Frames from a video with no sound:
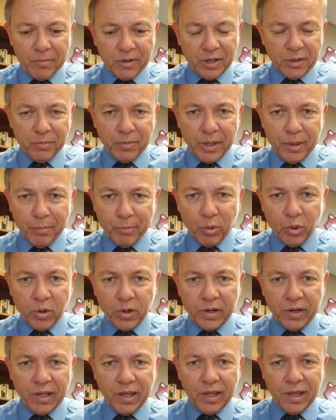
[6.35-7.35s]
could be a
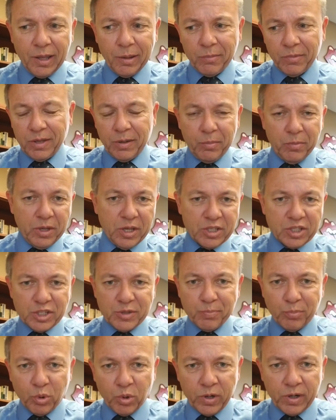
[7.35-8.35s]
board game, could be a
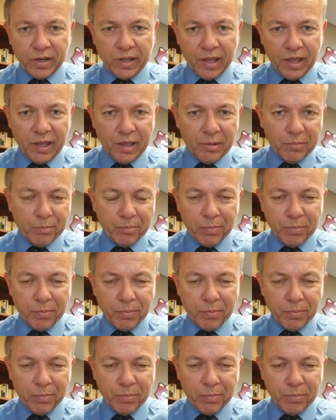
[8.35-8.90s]
sport game,